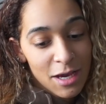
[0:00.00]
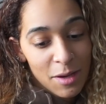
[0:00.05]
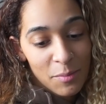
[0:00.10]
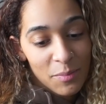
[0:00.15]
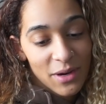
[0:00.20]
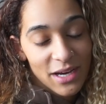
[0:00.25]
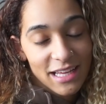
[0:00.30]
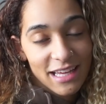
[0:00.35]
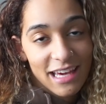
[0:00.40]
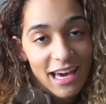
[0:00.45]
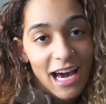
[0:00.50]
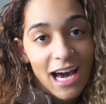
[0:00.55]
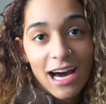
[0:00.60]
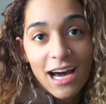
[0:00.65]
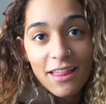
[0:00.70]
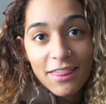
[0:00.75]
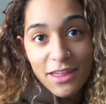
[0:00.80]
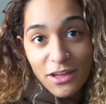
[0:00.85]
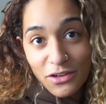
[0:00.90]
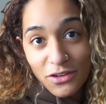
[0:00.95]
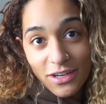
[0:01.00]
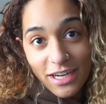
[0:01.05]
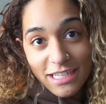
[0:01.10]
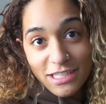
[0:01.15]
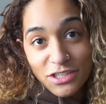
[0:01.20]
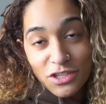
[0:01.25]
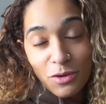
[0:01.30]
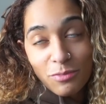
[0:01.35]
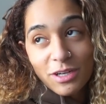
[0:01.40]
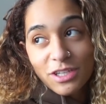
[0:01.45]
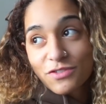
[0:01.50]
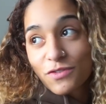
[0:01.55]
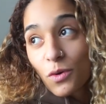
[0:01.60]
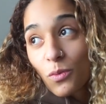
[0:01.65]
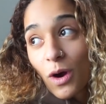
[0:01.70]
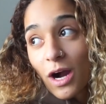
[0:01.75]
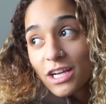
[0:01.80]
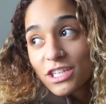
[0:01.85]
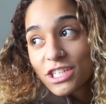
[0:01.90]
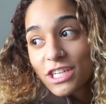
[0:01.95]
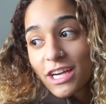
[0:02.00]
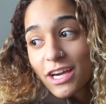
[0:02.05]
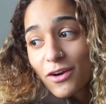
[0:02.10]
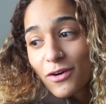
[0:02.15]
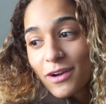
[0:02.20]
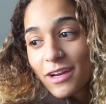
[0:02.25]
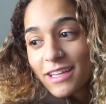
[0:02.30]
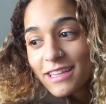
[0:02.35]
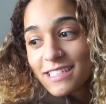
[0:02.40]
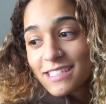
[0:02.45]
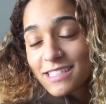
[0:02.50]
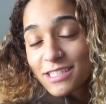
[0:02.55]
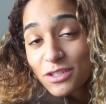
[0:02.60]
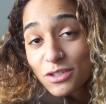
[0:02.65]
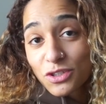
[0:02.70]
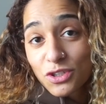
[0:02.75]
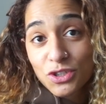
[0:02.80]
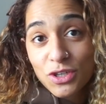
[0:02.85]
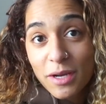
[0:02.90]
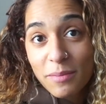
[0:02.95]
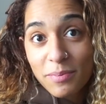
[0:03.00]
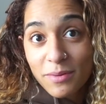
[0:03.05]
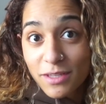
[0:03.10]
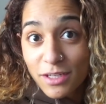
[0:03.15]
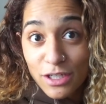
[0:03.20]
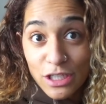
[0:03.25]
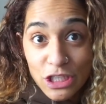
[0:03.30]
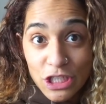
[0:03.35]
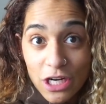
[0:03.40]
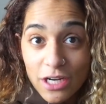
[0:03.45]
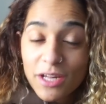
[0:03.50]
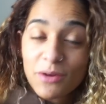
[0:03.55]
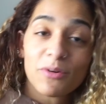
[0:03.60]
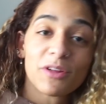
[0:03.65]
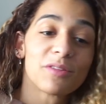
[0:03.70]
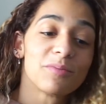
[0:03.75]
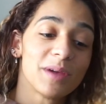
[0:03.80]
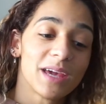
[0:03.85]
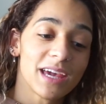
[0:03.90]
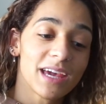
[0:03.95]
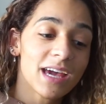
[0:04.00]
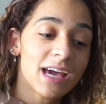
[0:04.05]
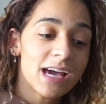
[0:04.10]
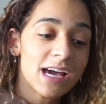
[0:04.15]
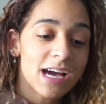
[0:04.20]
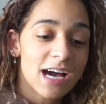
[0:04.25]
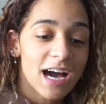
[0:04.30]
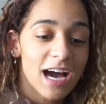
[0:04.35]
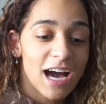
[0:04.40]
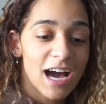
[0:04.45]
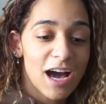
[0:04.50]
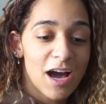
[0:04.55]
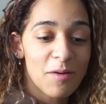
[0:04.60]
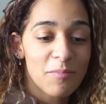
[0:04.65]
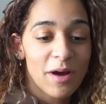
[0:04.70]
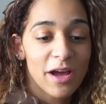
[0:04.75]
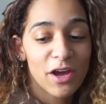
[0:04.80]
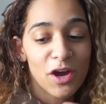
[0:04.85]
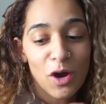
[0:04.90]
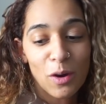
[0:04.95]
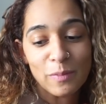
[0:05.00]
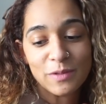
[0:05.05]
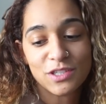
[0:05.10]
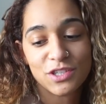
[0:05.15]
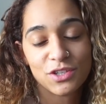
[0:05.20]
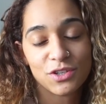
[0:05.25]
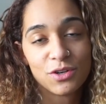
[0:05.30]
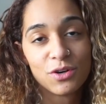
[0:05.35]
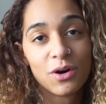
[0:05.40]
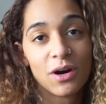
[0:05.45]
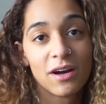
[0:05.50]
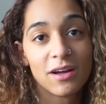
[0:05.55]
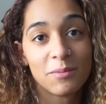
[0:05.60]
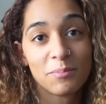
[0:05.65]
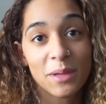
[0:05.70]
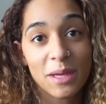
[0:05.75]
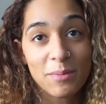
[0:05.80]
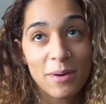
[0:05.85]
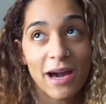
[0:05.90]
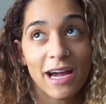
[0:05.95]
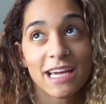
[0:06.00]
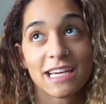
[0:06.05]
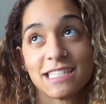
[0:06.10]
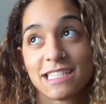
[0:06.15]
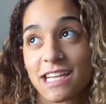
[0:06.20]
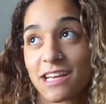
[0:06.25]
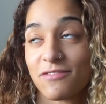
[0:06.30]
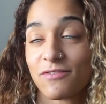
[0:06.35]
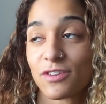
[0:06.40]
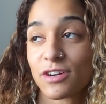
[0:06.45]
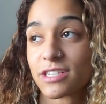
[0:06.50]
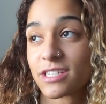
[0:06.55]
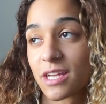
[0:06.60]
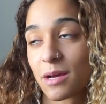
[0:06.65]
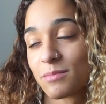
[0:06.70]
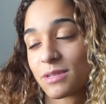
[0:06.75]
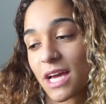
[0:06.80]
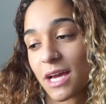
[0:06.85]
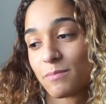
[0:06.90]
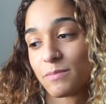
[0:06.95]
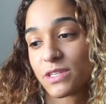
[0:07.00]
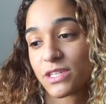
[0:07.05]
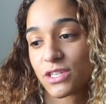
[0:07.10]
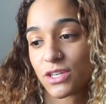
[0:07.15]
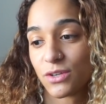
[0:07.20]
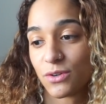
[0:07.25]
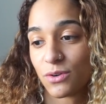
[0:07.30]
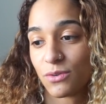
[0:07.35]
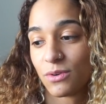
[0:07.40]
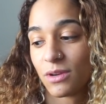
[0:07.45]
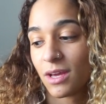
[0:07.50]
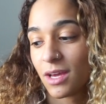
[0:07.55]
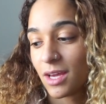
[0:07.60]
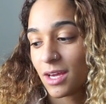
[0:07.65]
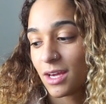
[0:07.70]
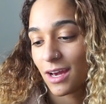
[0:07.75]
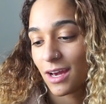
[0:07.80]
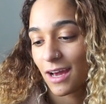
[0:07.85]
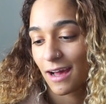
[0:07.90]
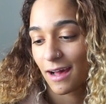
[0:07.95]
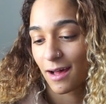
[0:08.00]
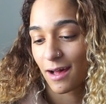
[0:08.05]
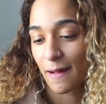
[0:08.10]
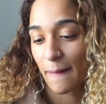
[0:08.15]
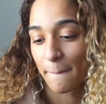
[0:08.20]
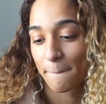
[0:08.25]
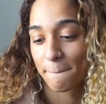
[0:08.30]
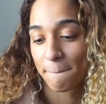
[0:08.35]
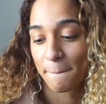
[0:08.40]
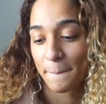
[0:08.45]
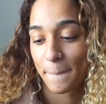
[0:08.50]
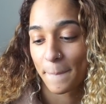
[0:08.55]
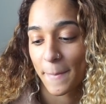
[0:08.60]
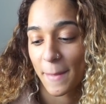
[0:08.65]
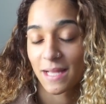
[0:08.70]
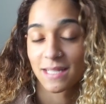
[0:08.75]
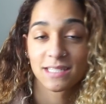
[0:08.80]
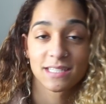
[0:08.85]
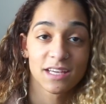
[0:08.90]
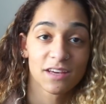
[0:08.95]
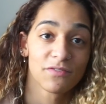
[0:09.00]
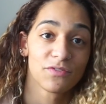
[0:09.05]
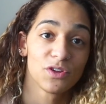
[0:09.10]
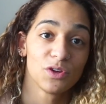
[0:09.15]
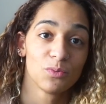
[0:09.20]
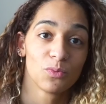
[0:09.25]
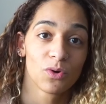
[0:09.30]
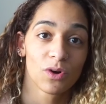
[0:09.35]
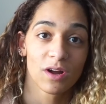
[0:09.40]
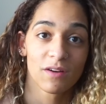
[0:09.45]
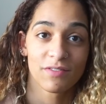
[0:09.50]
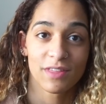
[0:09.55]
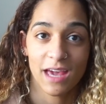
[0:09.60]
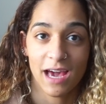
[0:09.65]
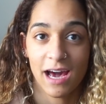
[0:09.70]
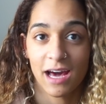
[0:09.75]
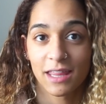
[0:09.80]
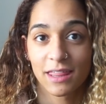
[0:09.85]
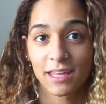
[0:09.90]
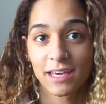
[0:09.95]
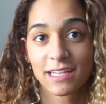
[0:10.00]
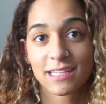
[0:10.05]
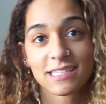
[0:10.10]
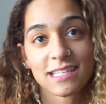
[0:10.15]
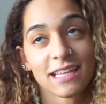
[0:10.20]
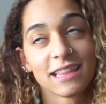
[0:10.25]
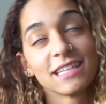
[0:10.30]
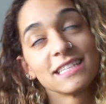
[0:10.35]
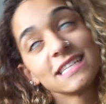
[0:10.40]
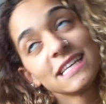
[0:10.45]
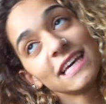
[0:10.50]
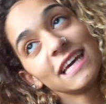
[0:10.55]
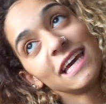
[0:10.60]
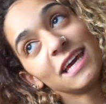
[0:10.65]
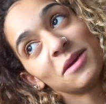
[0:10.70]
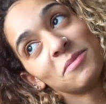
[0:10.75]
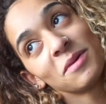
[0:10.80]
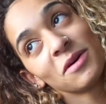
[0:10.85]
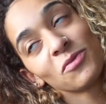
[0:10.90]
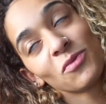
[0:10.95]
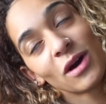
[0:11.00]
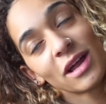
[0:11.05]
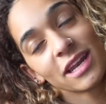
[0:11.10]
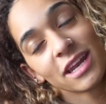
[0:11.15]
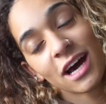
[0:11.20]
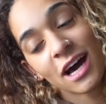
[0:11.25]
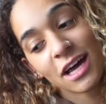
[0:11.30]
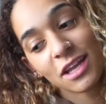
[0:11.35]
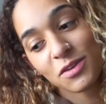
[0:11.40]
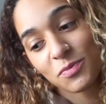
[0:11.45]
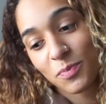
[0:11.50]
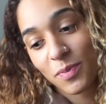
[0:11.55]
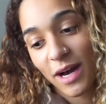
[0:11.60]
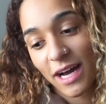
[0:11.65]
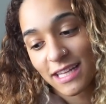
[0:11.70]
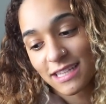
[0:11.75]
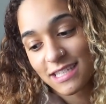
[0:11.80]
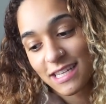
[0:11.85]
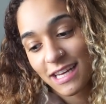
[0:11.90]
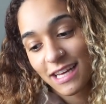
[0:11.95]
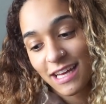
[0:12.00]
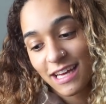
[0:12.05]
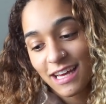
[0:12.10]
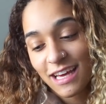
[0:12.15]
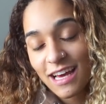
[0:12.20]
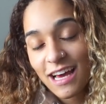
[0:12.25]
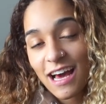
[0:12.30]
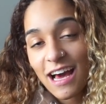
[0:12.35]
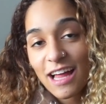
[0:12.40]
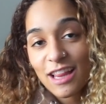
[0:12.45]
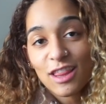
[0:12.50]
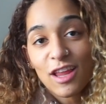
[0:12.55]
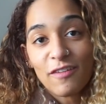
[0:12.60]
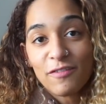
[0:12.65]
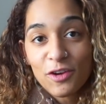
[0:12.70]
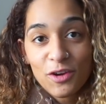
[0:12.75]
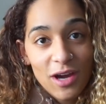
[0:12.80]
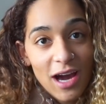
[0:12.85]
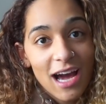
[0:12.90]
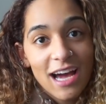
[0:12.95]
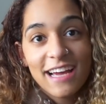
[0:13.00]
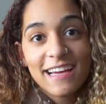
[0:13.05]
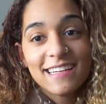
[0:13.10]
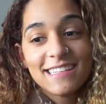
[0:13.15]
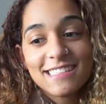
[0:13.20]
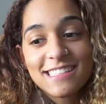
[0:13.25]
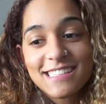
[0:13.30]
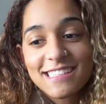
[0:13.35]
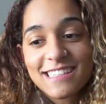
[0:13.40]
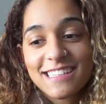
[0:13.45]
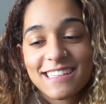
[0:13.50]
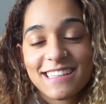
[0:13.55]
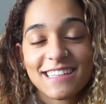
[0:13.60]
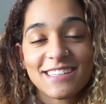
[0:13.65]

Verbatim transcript: But yeah, thank you guys so much for watching, going on this little trip and little journey with me. I hope to be back in Denver sometime soon and see a few more of the athletes and the team and whatnot. But I love you guys.